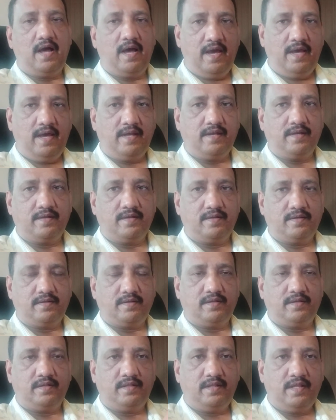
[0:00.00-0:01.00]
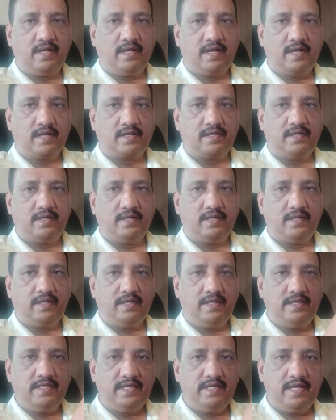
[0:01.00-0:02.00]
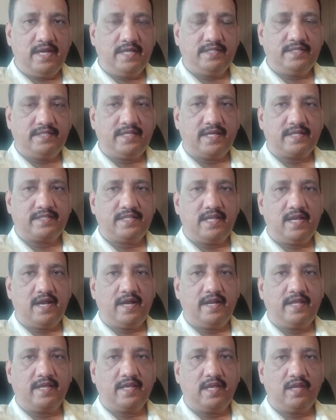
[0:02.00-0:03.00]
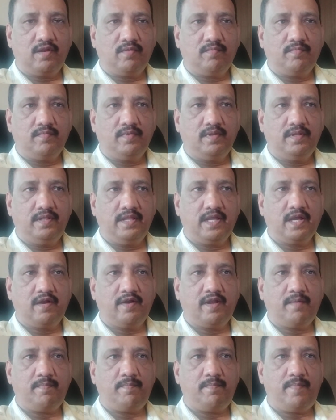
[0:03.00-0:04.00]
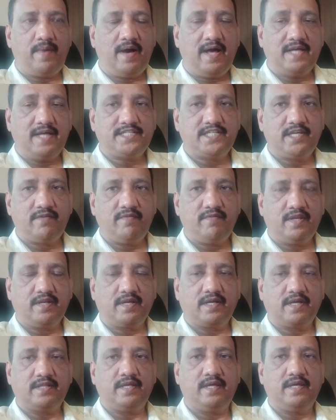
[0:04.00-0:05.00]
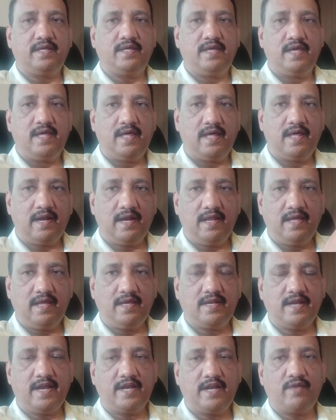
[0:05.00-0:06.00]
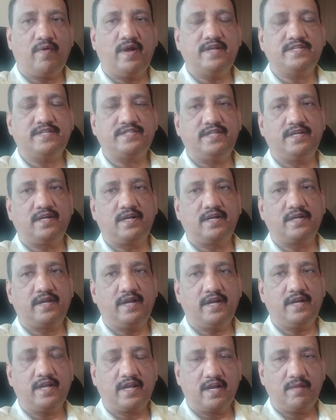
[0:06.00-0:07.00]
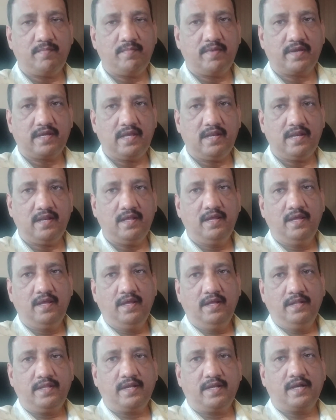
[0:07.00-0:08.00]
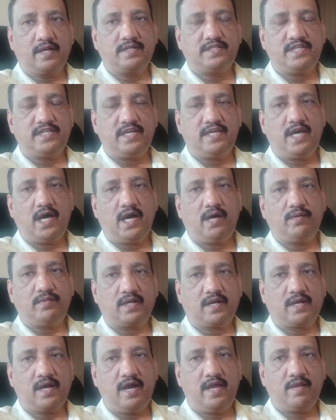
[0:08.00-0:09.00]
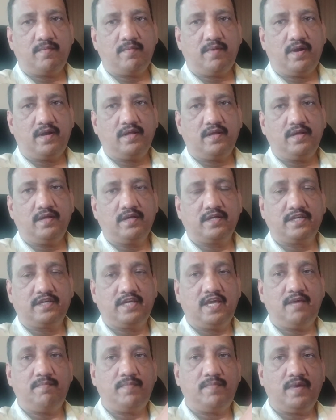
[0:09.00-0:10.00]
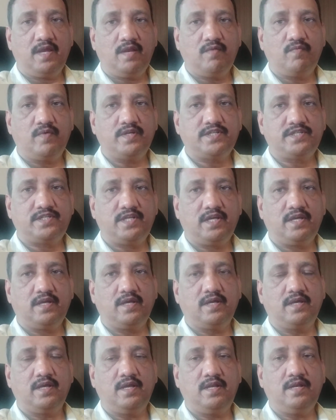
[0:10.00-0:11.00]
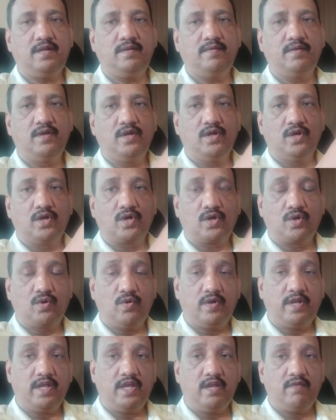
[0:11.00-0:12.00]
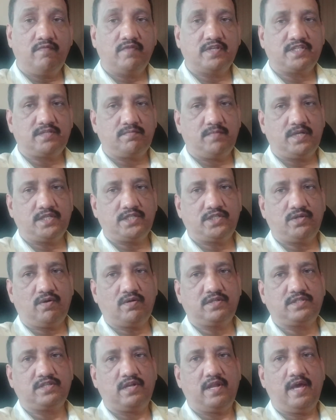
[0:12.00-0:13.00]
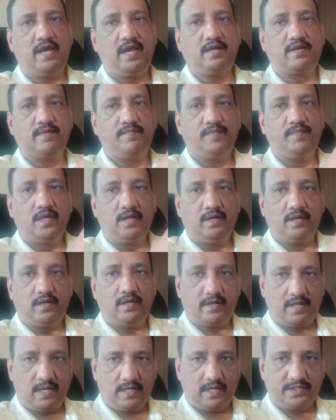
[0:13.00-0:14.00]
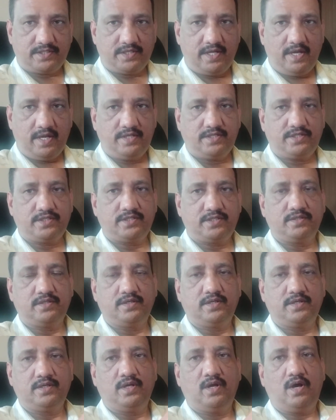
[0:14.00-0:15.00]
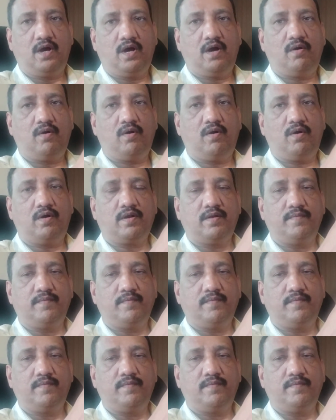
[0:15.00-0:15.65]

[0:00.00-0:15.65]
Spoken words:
And ningalku edu tarathilanengilum ningalde passive income early in advance ningalku edukkanamengil ningalku cheyyavunna karyamaanu, keep investing in good investment zones like real estates or